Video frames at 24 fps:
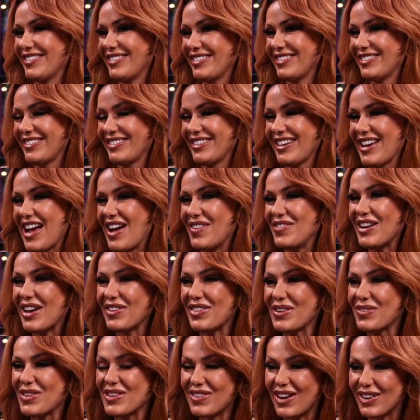So, I mean, I
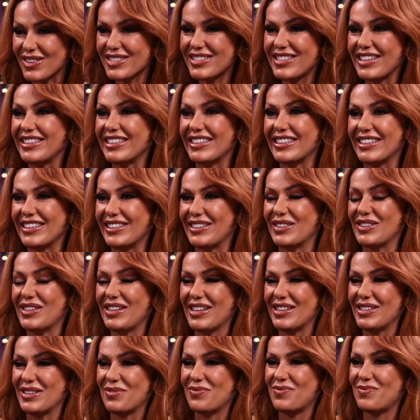think we've all seen it
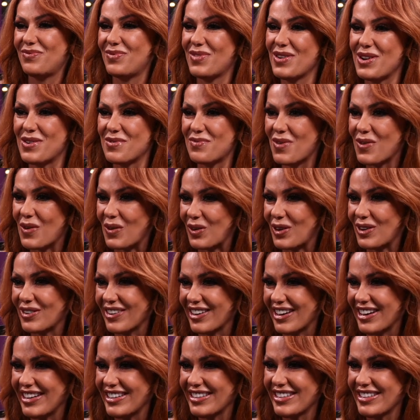in a porn, right?